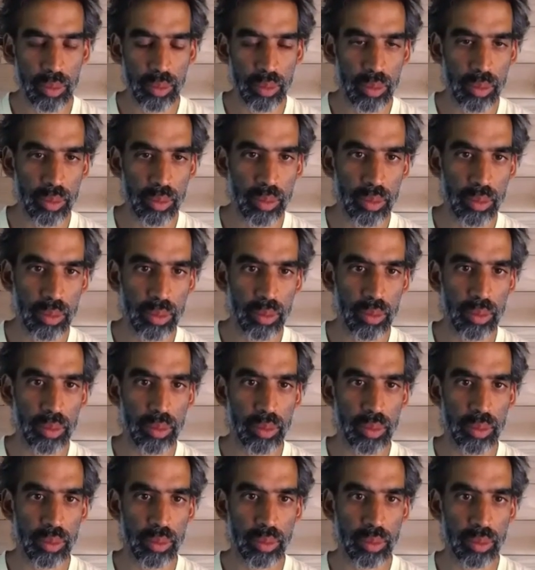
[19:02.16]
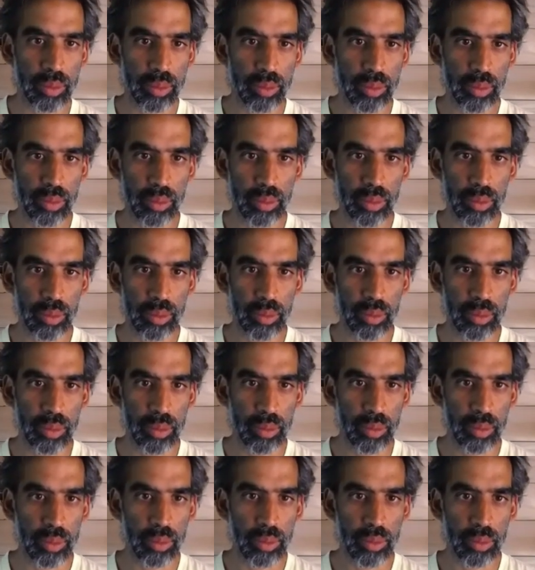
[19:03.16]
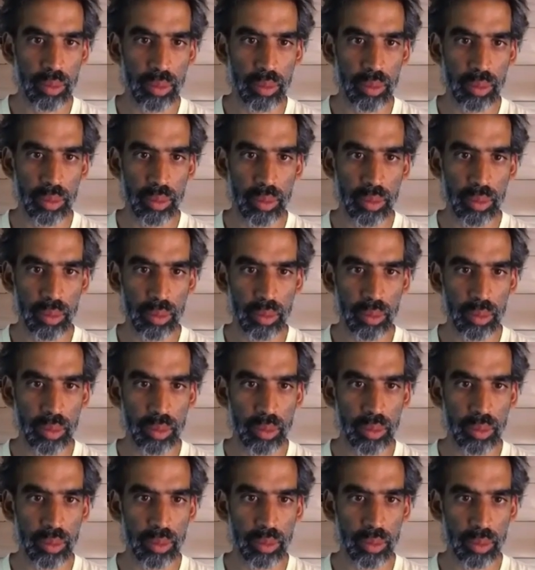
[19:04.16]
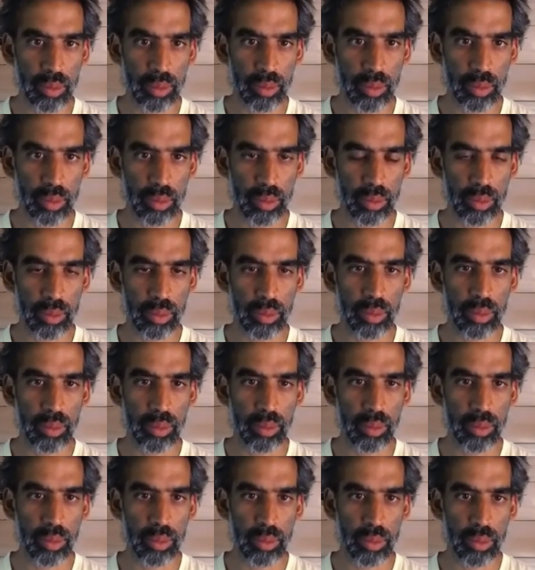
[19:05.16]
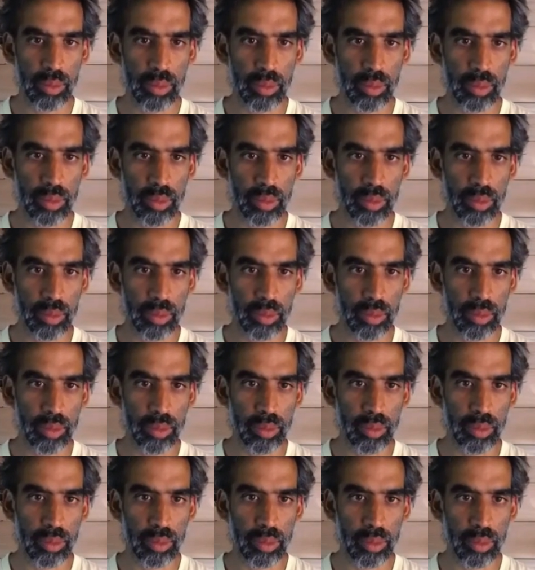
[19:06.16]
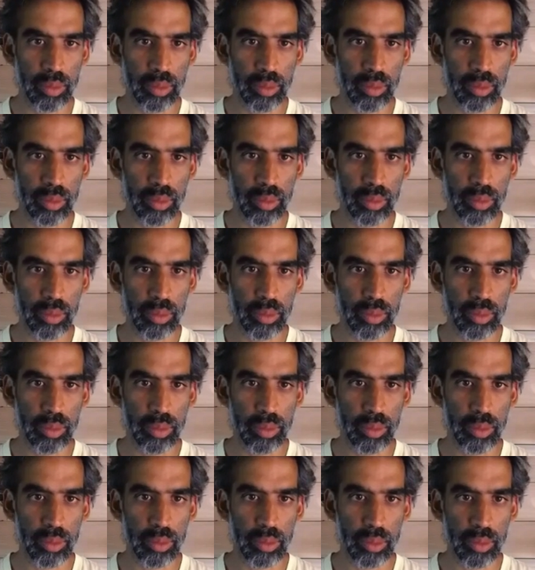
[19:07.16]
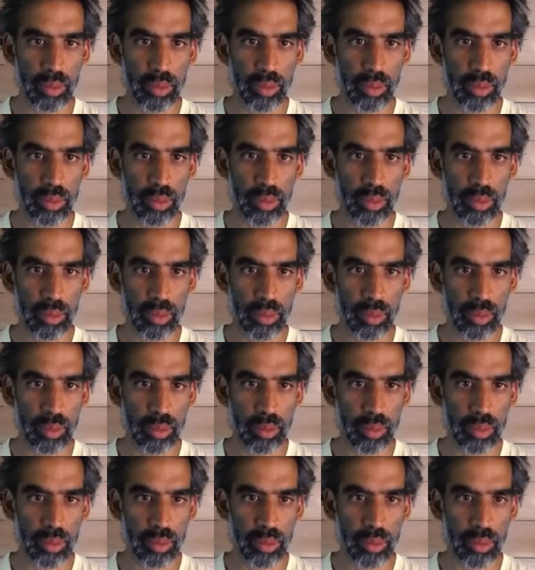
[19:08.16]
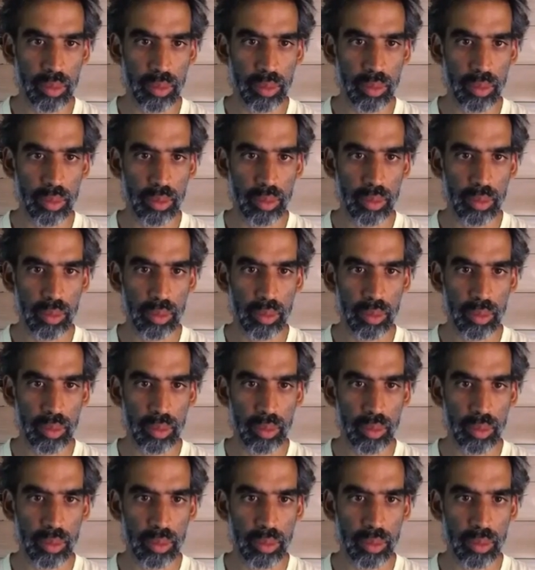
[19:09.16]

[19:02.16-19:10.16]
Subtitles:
(not speaking)